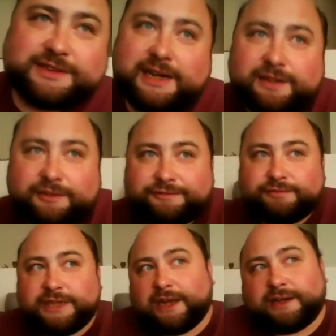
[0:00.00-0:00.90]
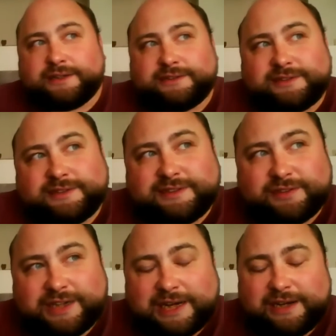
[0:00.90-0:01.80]
a kind of
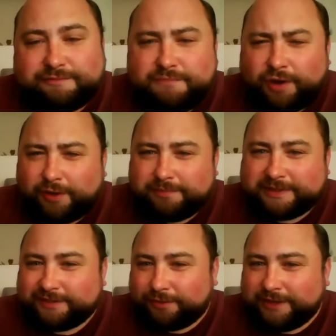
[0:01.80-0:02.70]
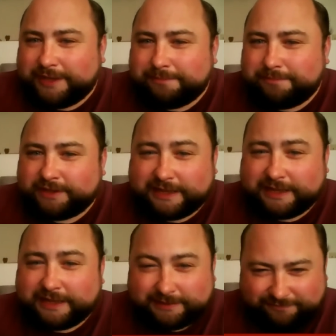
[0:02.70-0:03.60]
it's a kind of murder mystery, but
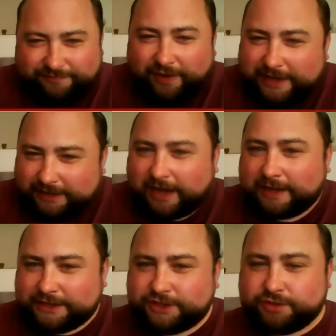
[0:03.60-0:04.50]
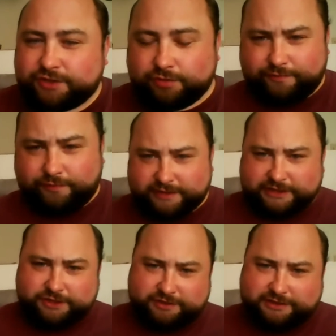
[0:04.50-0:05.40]
yet very traditional fourth
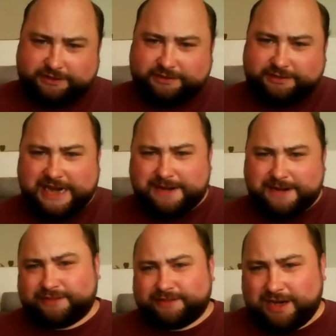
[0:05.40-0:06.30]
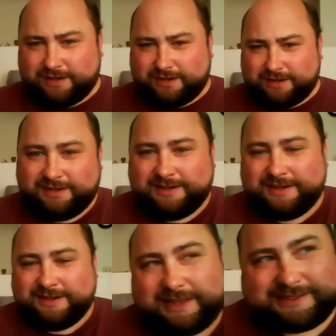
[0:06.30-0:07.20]
edition game as well.
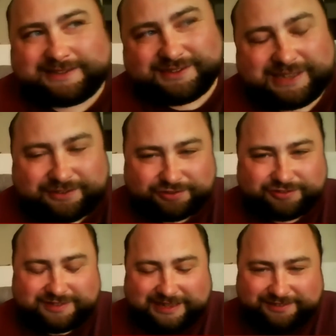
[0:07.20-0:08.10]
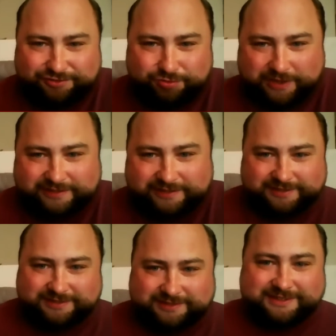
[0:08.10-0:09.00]
That's a
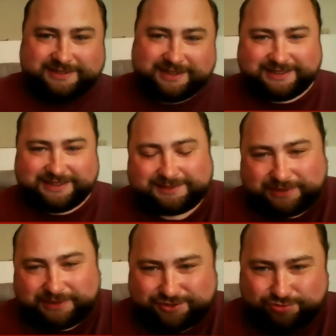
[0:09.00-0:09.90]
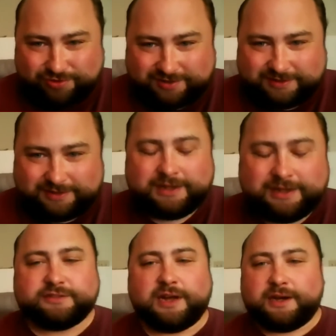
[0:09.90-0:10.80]
twist, and that's pretty cool.
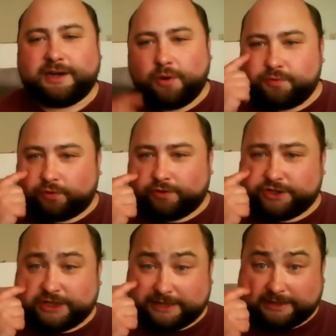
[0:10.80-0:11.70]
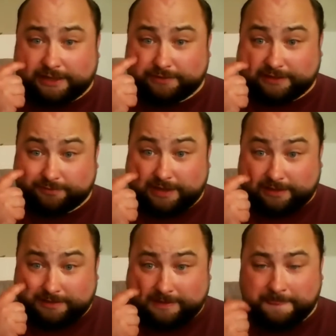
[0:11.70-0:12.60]
So I hope you're gonna check that out as
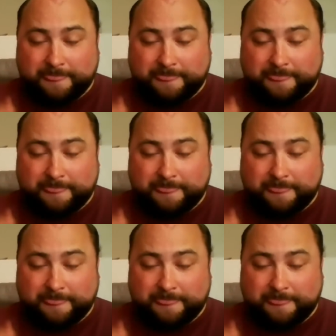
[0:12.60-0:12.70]
well.